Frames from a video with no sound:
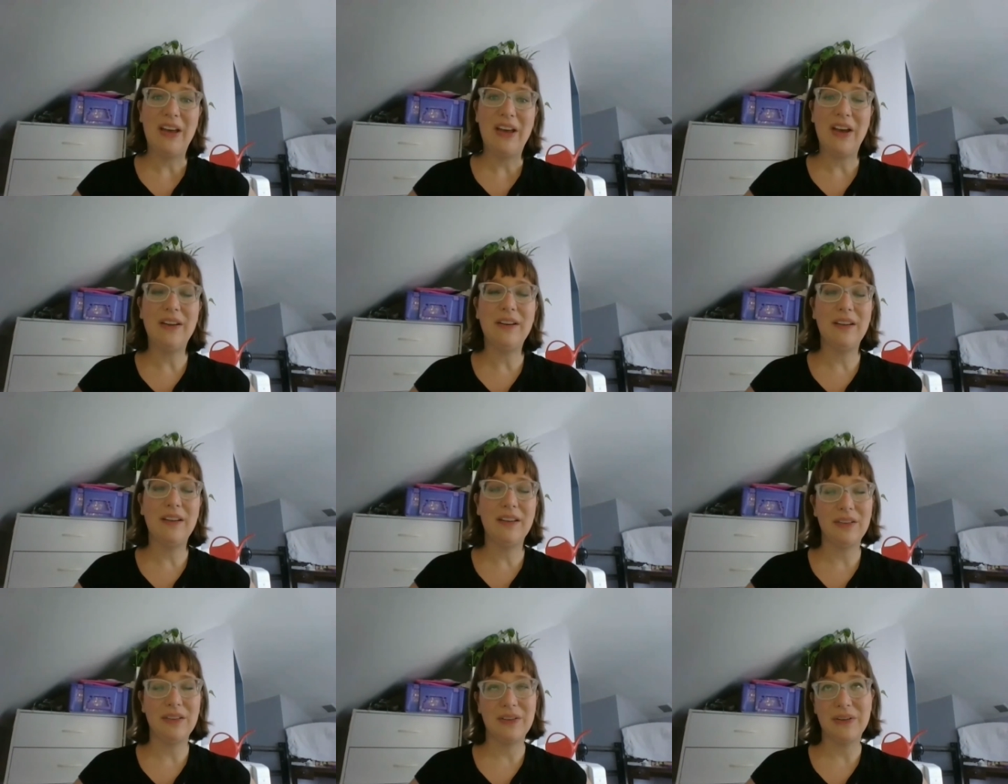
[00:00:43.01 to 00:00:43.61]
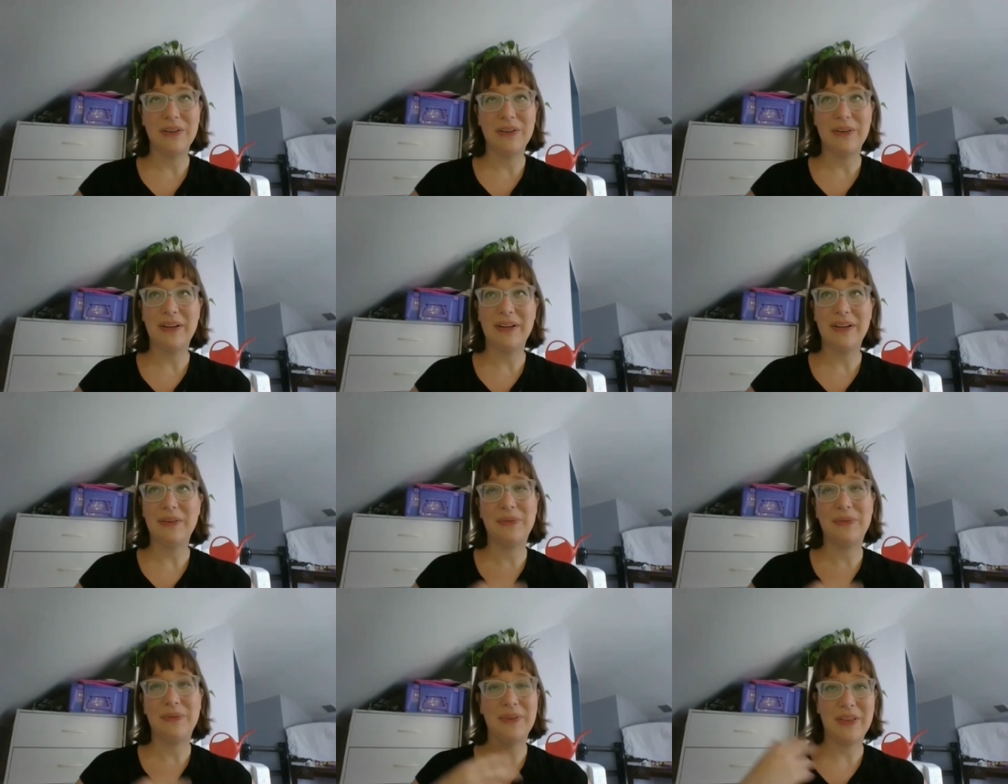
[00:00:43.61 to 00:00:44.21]
another
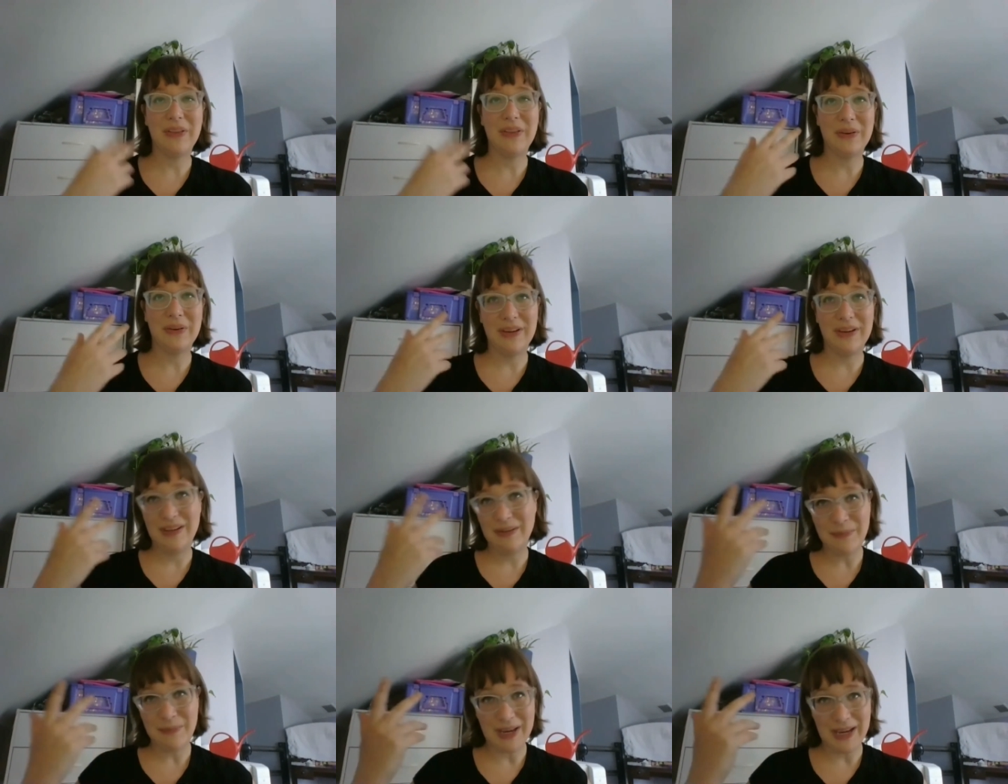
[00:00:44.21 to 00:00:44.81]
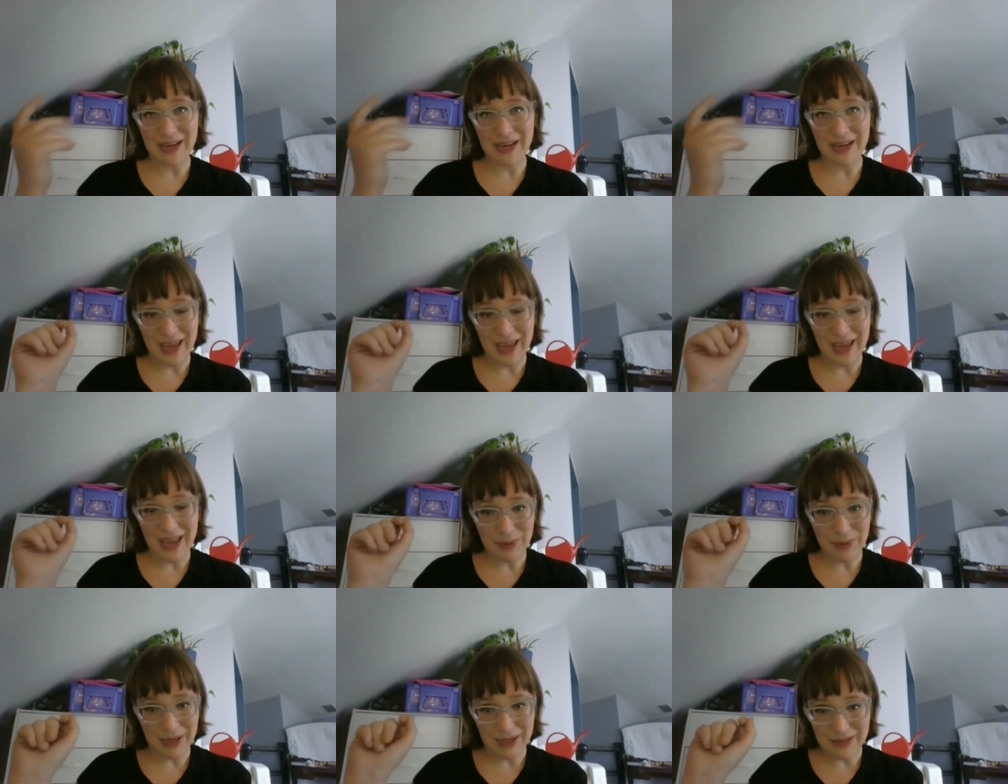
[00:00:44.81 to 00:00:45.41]
feather in my
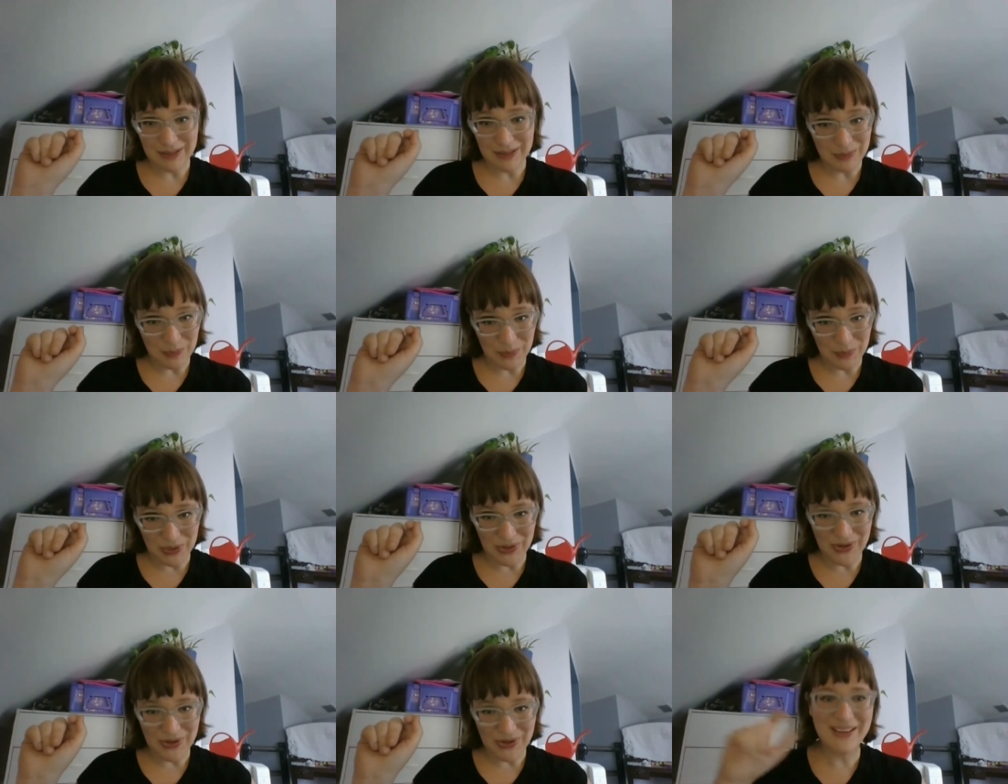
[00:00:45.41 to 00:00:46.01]
cap, as it were,